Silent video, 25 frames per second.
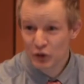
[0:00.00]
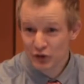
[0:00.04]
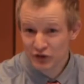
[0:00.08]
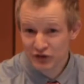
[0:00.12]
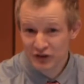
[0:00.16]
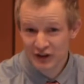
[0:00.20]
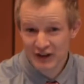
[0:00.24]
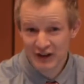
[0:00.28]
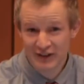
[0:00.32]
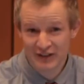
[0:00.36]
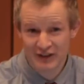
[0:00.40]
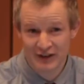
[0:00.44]
you're
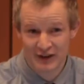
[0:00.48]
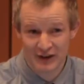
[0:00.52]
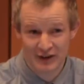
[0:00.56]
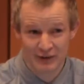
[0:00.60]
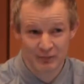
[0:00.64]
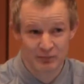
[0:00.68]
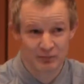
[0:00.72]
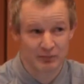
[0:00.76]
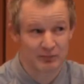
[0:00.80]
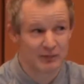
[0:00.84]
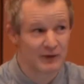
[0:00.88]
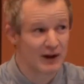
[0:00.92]
sitting
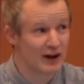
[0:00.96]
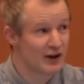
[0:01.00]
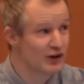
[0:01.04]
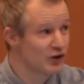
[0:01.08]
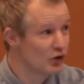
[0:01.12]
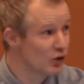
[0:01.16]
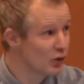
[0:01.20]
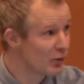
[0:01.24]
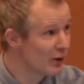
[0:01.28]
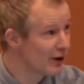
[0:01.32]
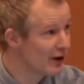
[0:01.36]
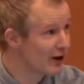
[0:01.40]
there
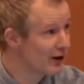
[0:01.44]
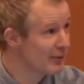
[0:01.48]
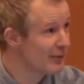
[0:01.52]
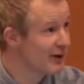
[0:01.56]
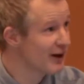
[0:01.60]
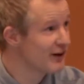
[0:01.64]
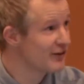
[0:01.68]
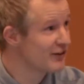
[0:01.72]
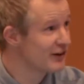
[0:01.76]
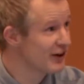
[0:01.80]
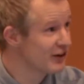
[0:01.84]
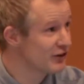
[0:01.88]
and you're worried
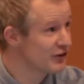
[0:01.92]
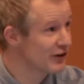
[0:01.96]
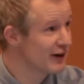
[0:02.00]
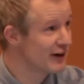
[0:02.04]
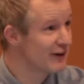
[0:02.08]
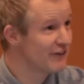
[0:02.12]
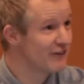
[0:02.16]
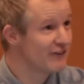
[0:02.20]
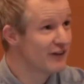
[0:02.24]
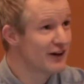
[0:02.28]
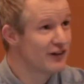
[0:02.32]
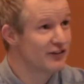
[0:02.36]
about
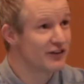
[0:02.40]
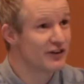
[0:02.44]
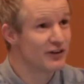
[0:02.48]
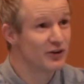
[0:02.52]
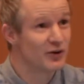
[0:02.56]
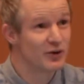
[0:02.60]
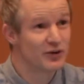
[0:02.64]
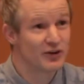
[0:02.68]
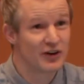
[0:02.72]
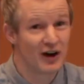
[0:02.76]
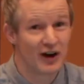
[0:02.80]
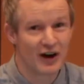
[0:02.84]
saturated fats
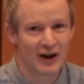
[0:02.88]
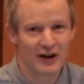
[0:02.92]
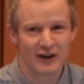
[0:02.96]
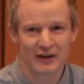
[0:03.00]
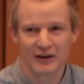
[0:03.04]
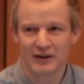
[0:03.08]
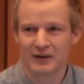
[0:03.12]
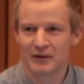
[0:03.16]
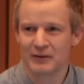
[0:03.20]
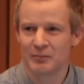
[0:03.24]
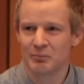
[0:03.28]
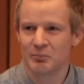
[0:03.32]
in your diet,
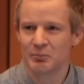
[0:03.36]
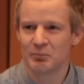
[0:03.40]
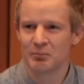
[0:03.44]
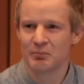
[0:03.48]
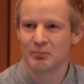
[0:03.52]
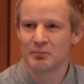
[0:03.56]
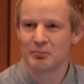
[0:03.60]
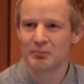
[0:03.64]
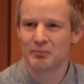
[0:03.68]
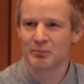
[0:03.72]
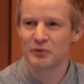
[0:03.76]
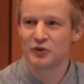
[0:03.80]

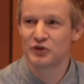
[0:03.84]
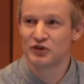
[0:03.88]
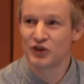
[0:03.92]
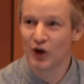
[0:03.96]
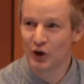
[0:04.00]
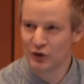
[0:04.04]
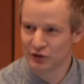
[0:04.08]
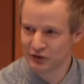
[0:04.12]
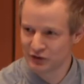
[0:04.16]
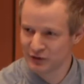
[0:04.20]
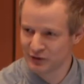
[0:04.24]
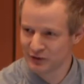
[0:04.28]

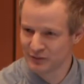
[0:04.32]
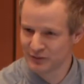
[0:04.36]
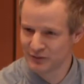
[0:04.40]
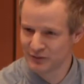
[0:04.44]
don't.